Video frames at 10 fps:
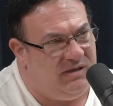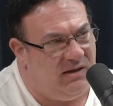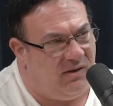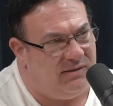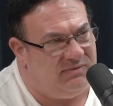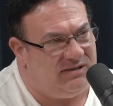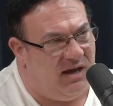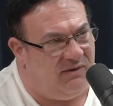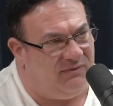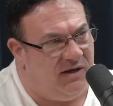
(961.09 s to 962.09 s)
killing
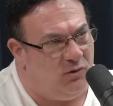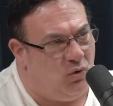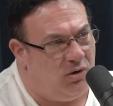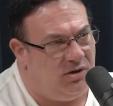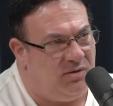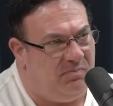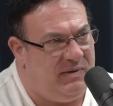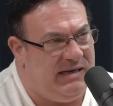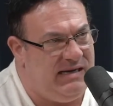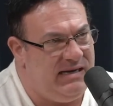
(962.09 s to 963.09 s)
himself in order to
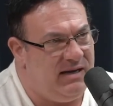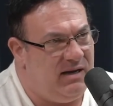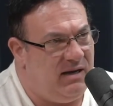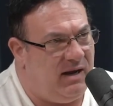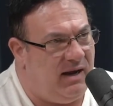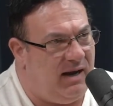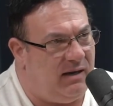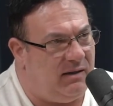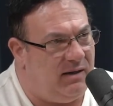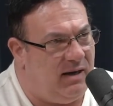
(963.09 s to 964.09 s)
be
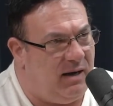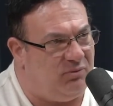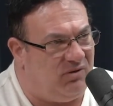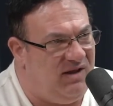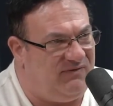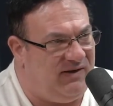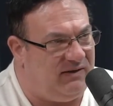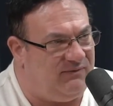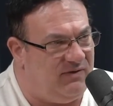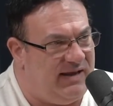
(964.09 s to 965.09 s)
uh, uh,
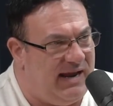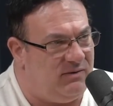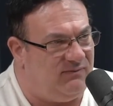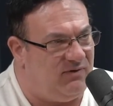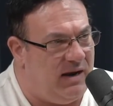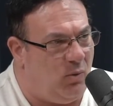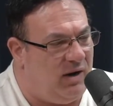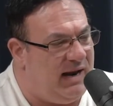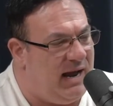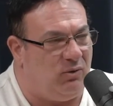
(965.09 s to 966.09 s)
prolific for that for that
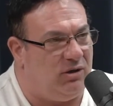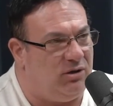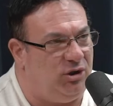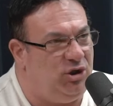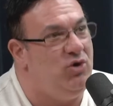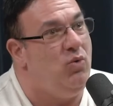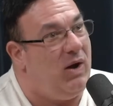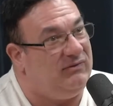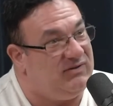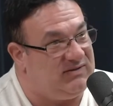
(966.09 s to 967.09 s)
one hour. You
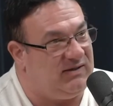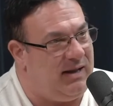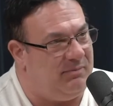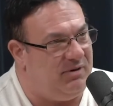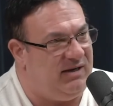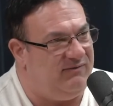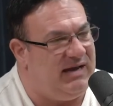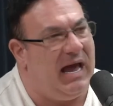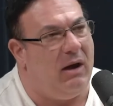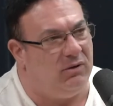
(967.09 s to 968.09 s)
want the celebrity of
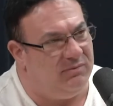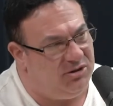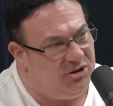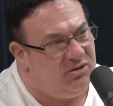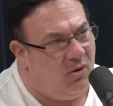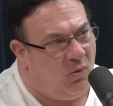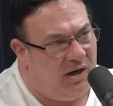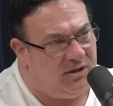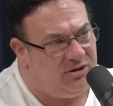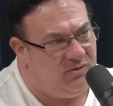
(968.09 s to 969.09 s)
the hour, but you don't
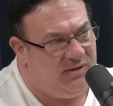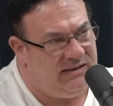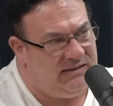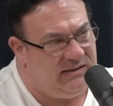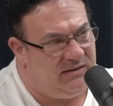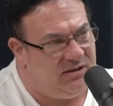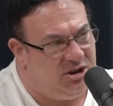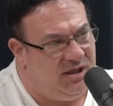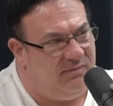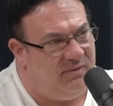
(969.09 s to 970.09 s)
want to do what he did in the
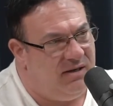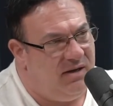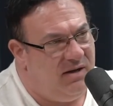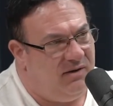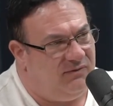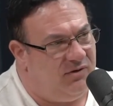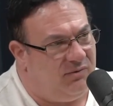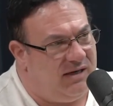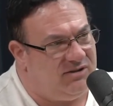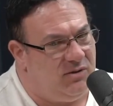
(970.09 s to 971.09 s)
gym for the
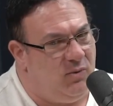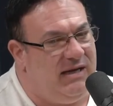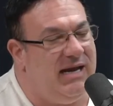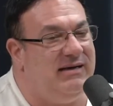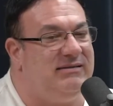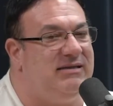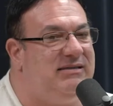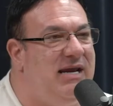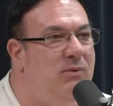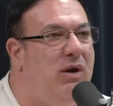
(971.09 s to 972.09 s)
rest of the week. And it's the
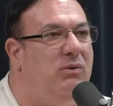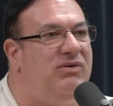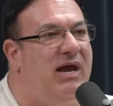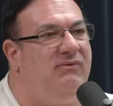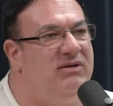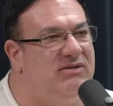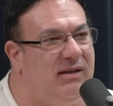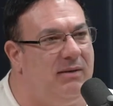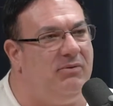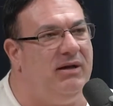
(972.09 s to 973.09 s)
same way with every
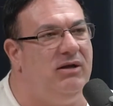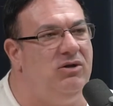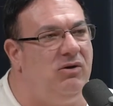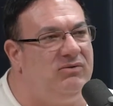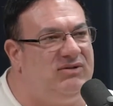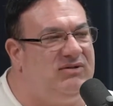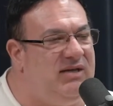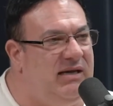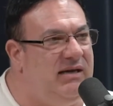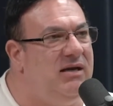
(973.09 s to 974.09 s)
celebrity. You don't
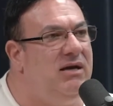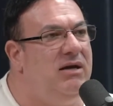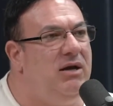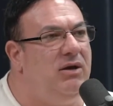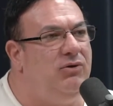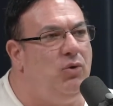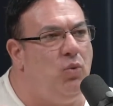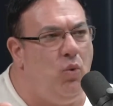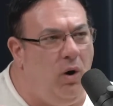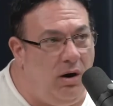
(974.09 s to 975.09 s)
see the
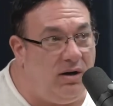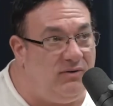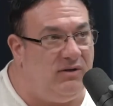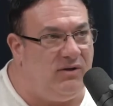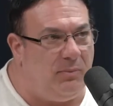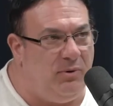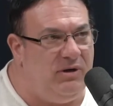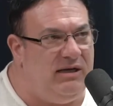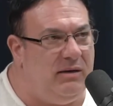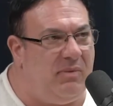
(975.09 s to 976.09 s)
work that they're
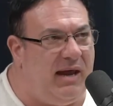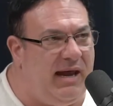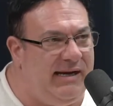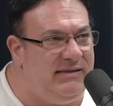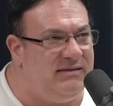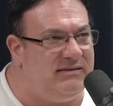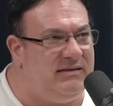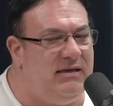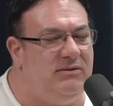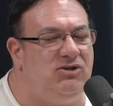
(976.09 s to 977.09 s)
putting in behind the
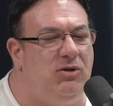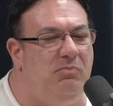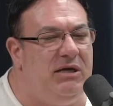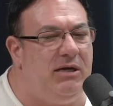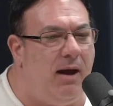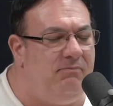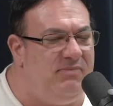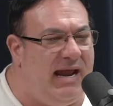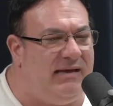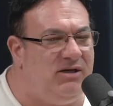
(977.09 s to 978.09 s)
scenes to become
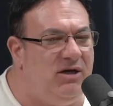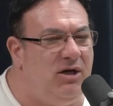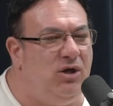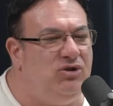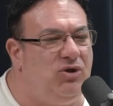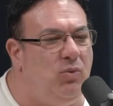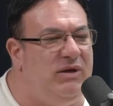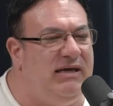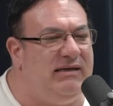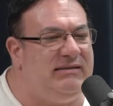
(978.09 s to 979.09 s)
that. So we
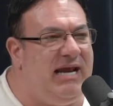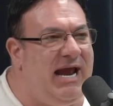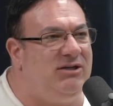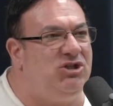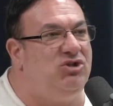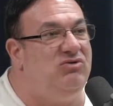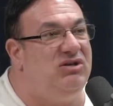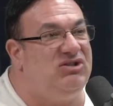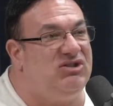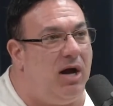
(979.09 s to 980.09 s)
get attached to
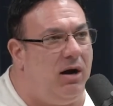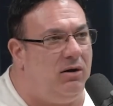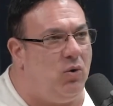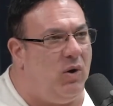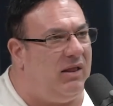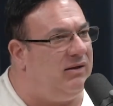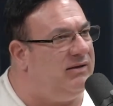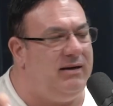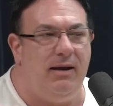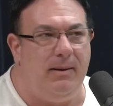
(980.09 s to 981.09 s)
the star
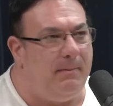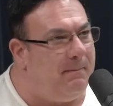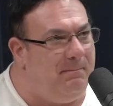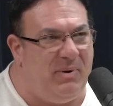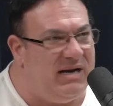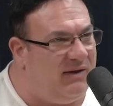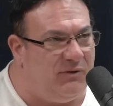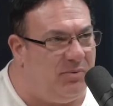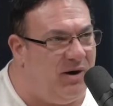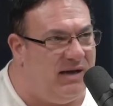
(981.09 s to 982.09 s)
quality, but not
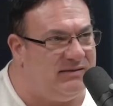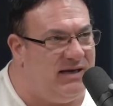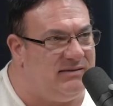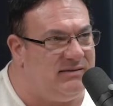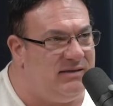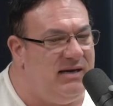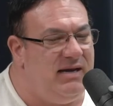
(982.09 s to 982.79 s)
the process.